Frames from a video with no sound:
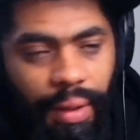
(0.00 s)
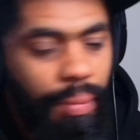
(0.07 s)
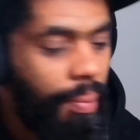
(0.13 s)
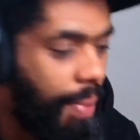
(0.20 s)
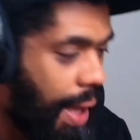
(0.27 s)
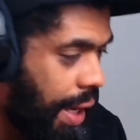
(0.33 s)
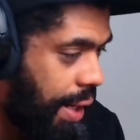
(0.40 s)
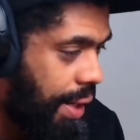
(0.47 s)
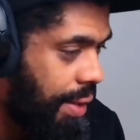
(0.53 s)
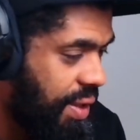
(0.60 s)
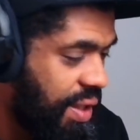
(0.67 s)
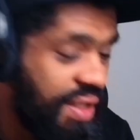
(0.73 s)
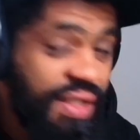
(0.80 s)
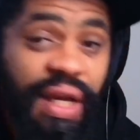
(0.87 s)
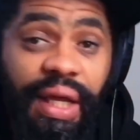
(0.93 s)
My name
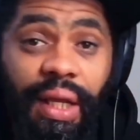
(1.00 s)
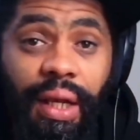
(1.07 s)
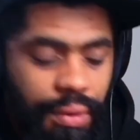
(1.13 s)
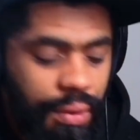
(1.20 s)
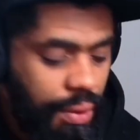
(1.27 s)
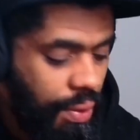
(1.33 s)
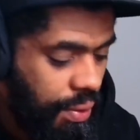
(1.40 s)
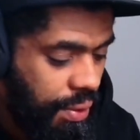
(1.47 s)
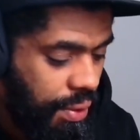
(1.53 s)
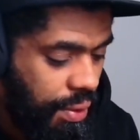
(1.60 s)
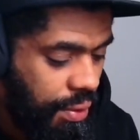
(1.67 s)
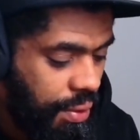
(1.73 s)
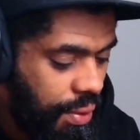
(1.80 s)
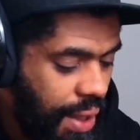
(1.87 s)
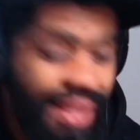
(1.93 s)
is Riglo. You're
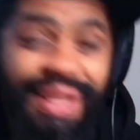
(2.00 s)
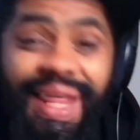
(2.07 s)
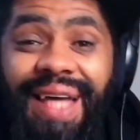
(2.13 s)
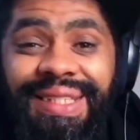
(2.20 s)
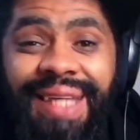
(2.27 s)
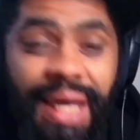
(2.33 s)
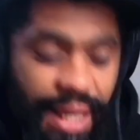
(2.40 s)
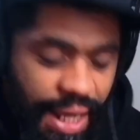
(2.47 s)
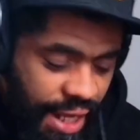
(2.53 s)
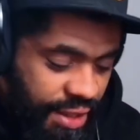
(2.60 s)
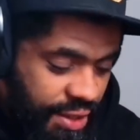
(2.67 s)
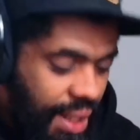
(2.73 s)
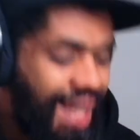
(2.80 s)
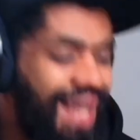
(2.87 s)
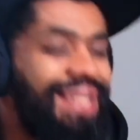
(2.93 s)
not good. And this is
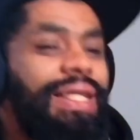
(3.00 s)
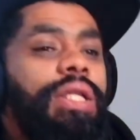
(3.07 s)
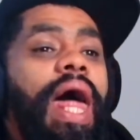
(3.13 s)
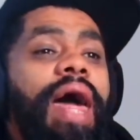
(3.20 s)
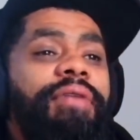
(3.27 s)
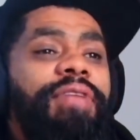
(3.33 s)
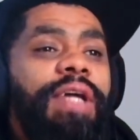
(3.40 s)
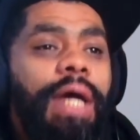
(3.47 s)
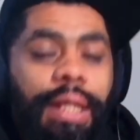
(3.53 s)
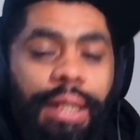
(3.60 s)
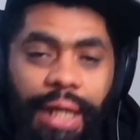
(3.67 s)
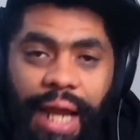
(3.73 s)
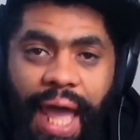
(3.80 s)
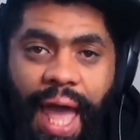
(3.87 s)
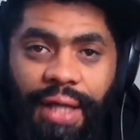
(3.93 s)
a South African
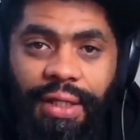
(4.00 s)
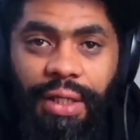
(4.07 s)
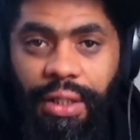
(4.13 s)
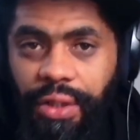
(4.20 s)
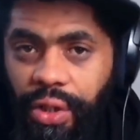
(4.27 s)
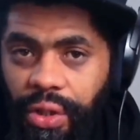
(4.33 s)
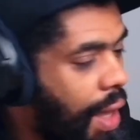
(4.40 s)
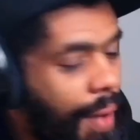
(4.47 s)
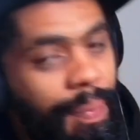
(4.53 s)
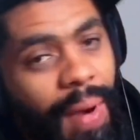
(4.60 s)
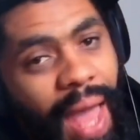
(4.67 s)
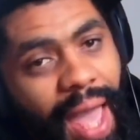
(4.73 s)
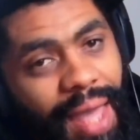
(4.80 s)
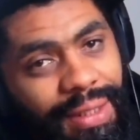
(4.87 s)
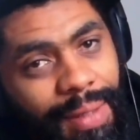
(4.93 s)
react to
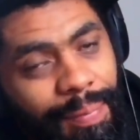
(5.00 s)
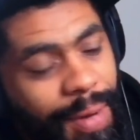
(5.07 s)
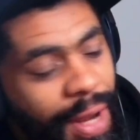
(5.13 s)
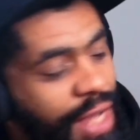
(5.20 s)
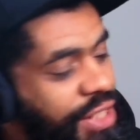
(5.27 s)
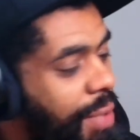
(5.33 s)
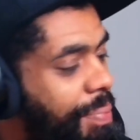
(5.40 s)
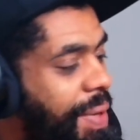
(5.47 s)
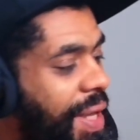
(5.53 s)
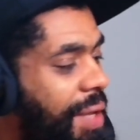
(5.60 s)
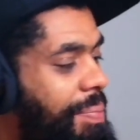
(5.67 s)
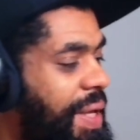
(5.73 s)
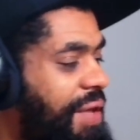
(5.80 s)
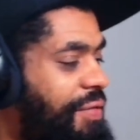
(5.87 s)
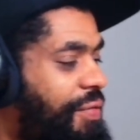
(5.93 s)
Applying the Pressure,
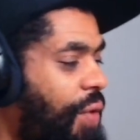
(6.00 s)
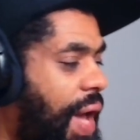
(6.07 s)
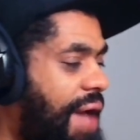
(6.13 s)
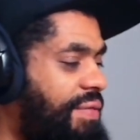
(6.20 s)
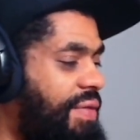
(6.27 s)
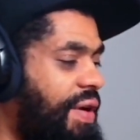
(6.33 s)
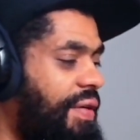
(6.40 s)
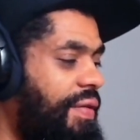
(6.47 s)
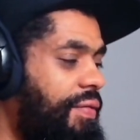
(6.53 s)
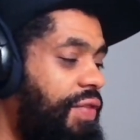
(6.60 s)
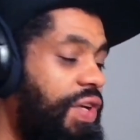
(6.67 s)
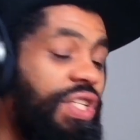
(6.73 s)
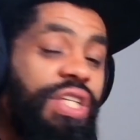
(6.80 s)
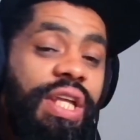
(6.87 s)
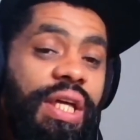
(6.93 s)
BigBForever,
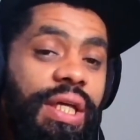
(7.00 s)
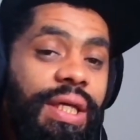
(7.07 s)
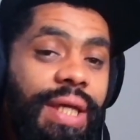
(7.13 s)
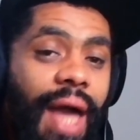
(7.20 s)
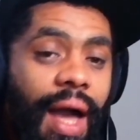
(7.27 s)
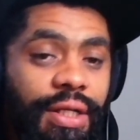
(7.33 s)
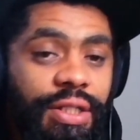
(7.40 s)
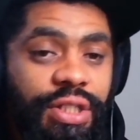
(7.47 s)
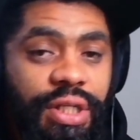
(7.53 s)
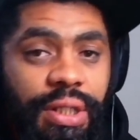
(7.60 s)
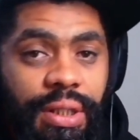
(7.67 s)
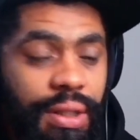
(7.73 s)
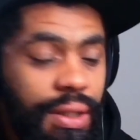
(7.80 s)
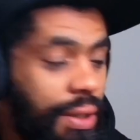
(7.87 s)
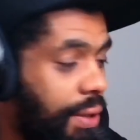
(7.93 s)
featuring Young
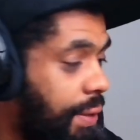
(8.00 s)
G.